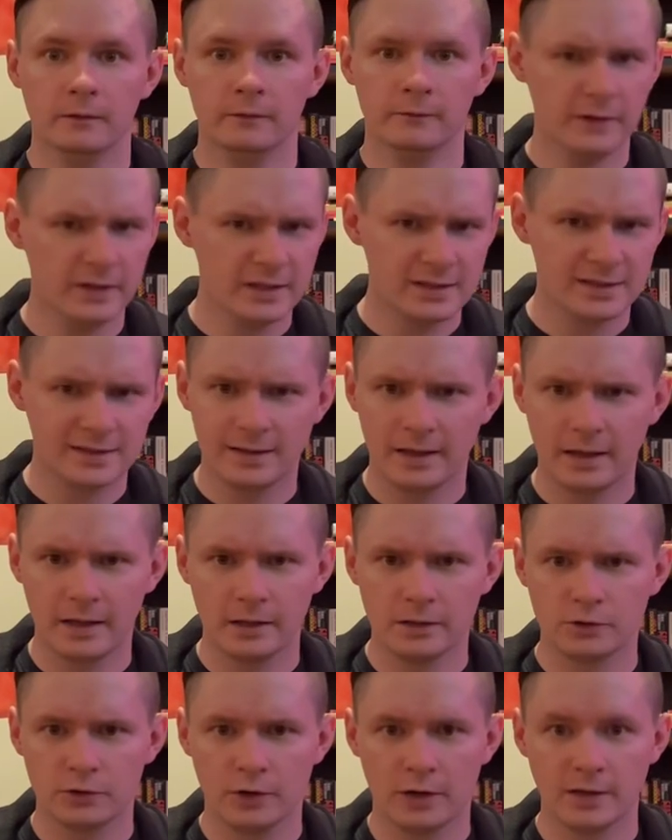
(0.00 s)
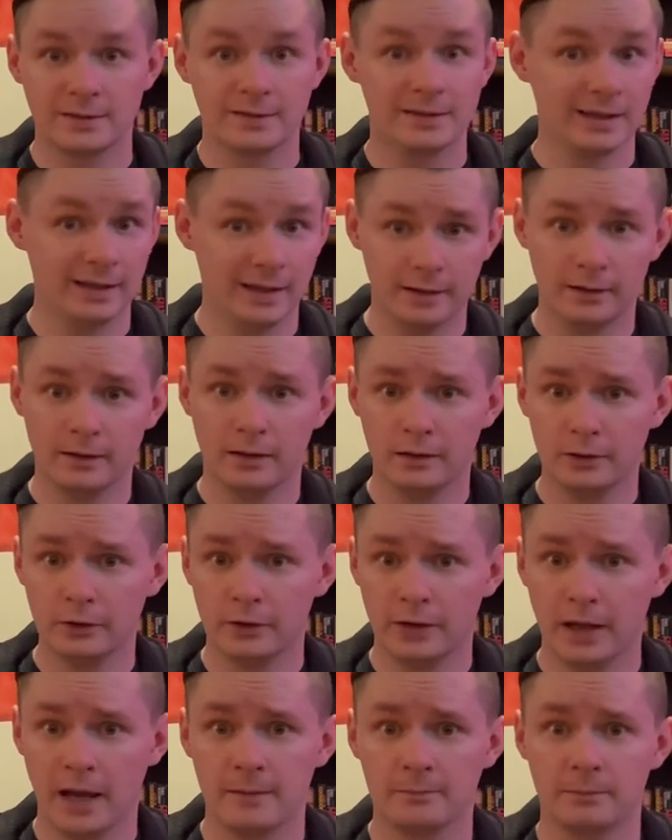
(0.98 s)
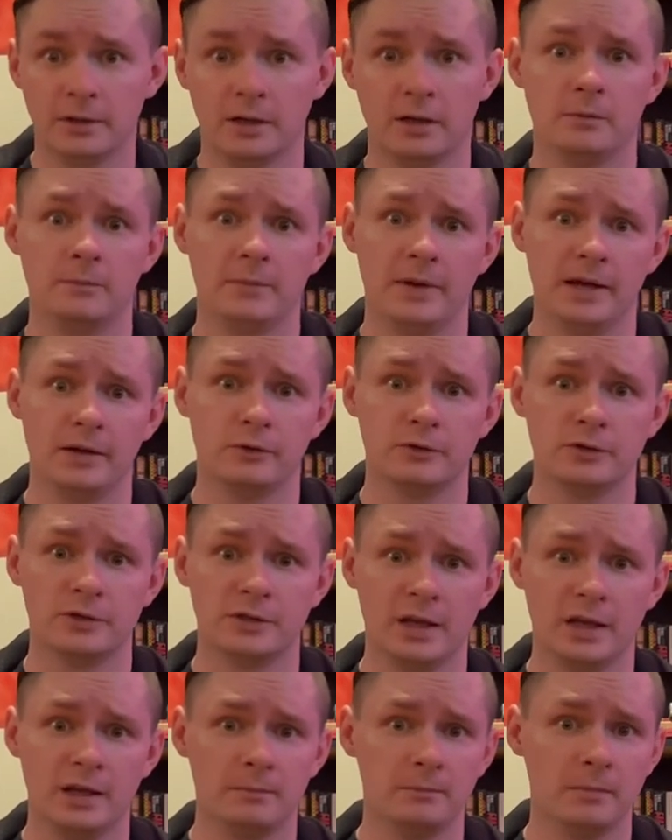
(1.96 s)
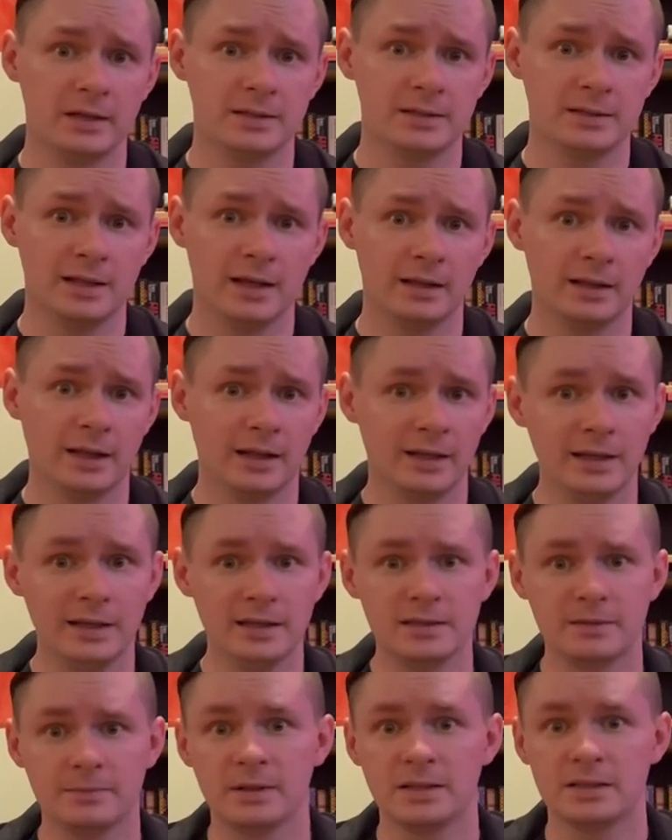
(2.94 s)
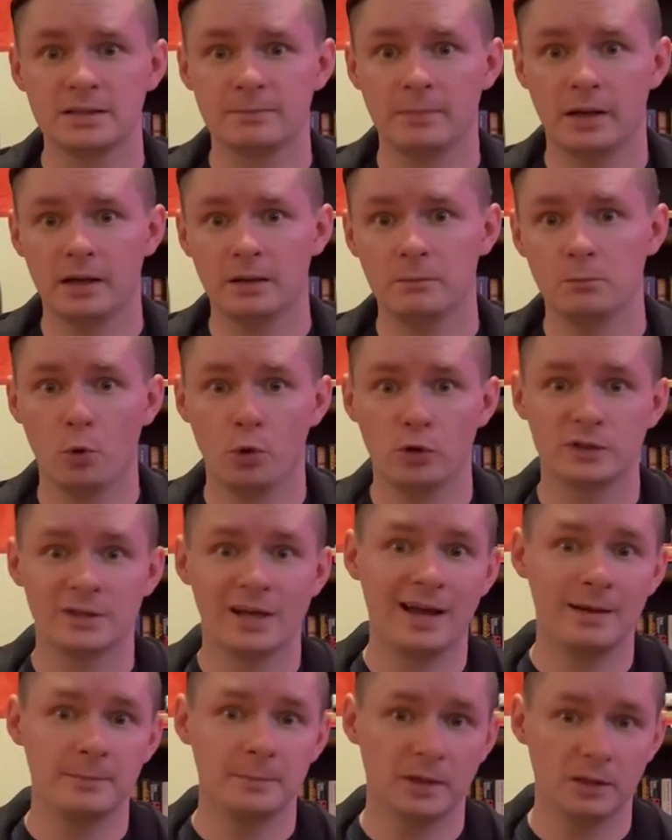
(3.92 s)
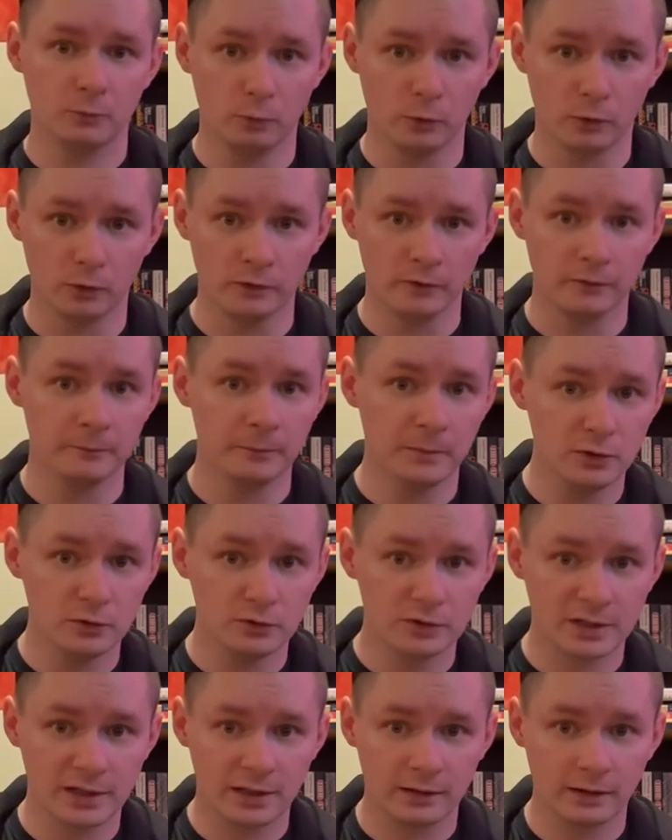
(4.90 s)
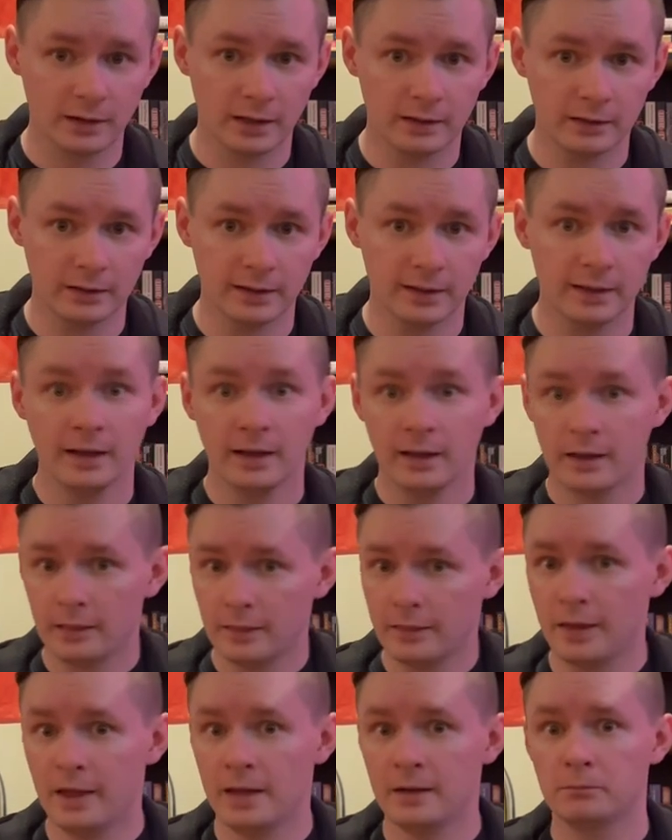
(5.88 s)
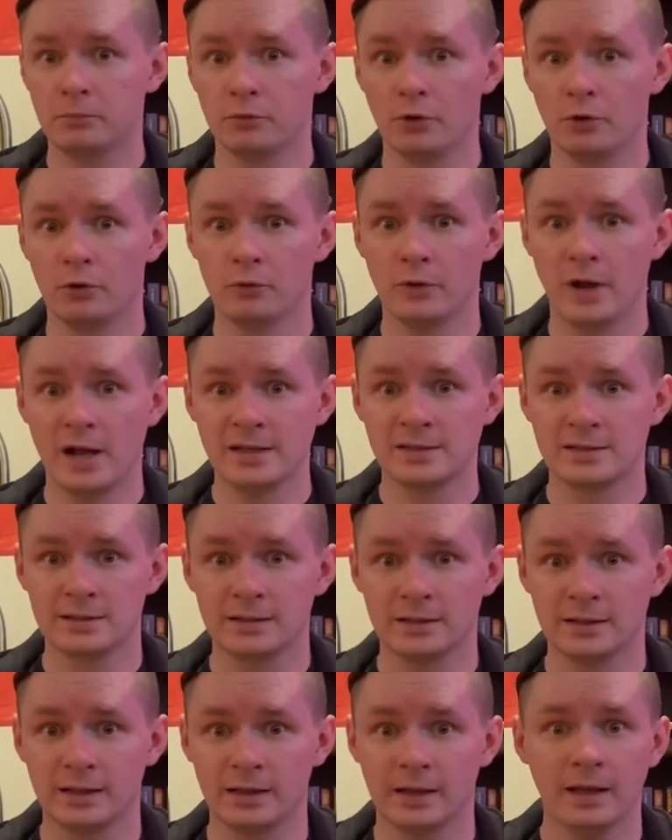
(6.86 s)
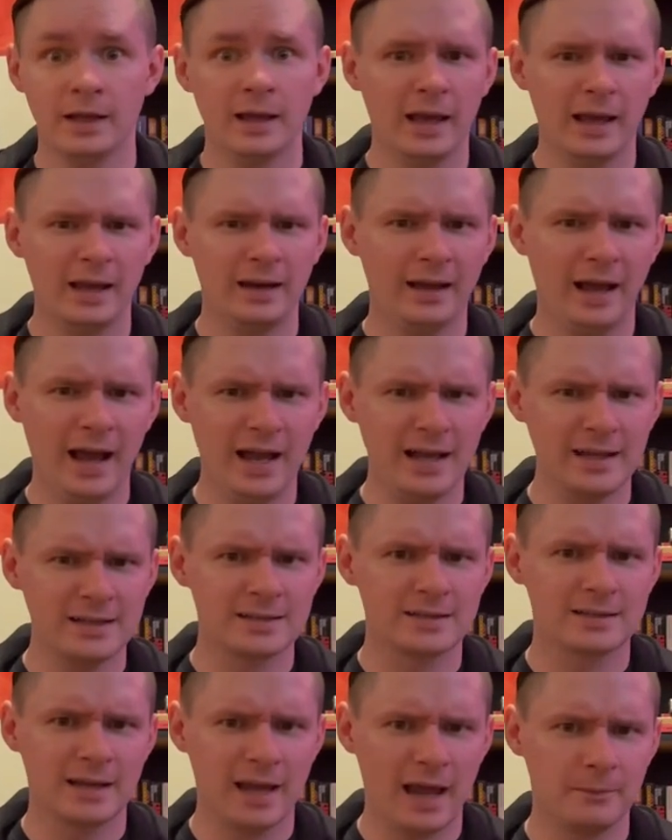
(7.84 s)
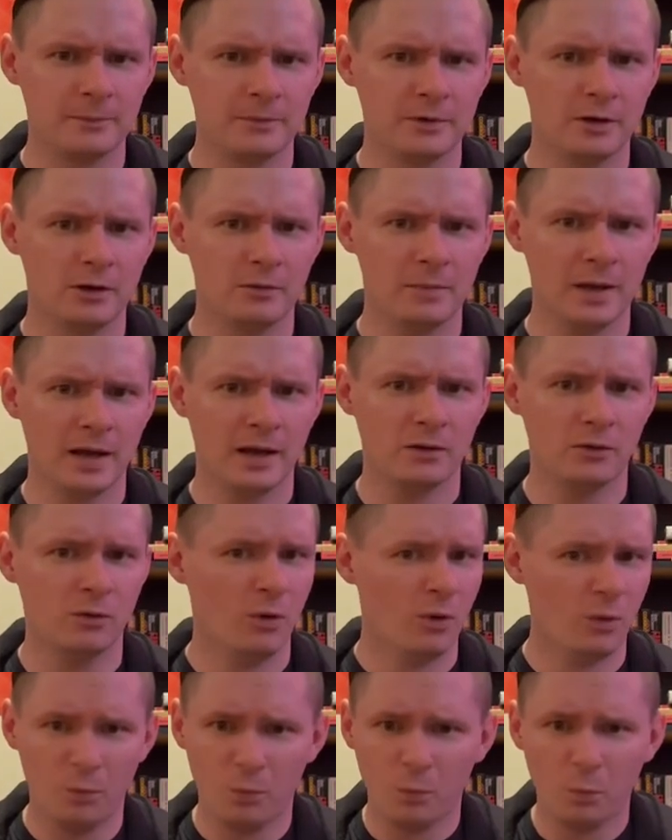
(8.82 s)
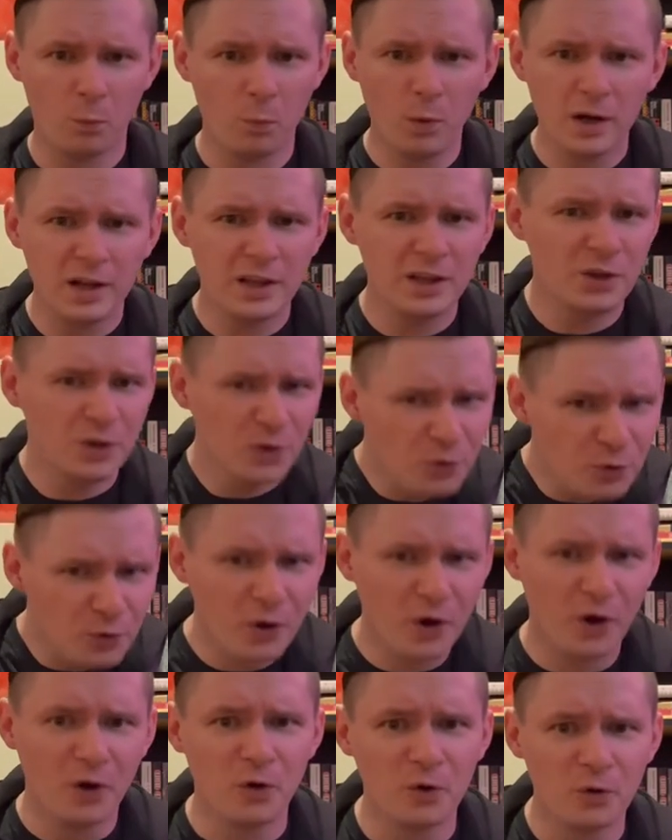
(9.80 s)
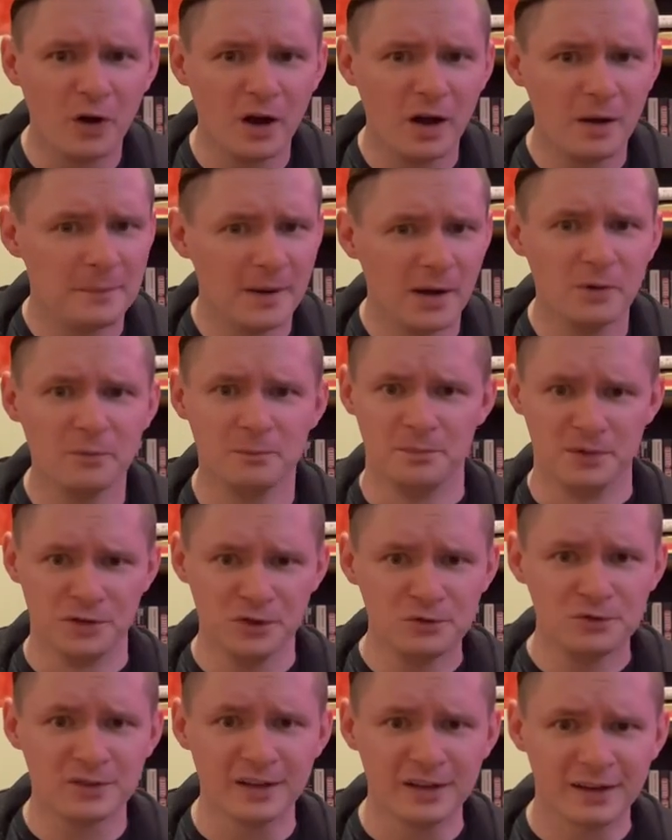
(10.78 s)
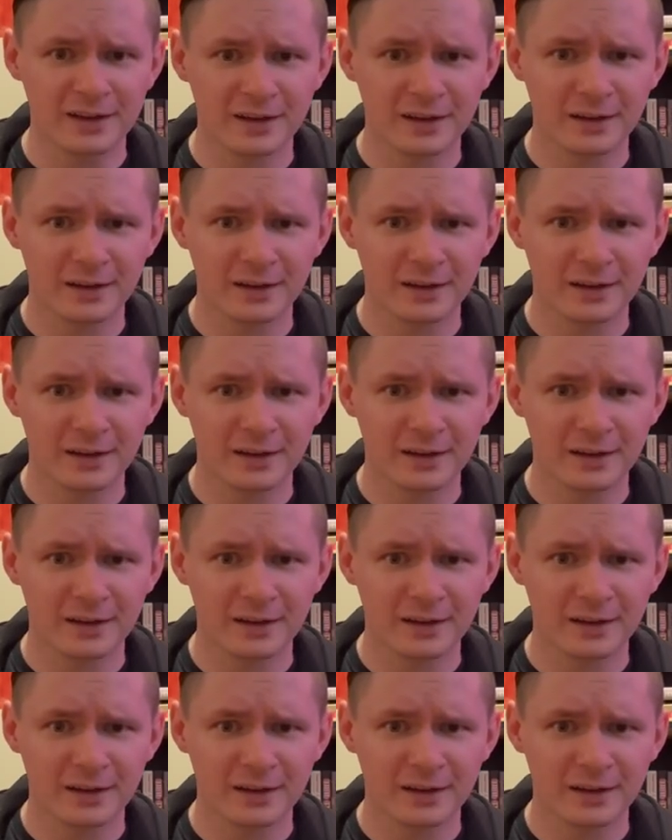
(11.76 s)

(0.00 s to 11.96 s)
Vince then tries to get under Captain Albano's skin by saying that he's been spending more time in the world of music lately than pro wrestling, and asks Captain Albano, what do you know about music?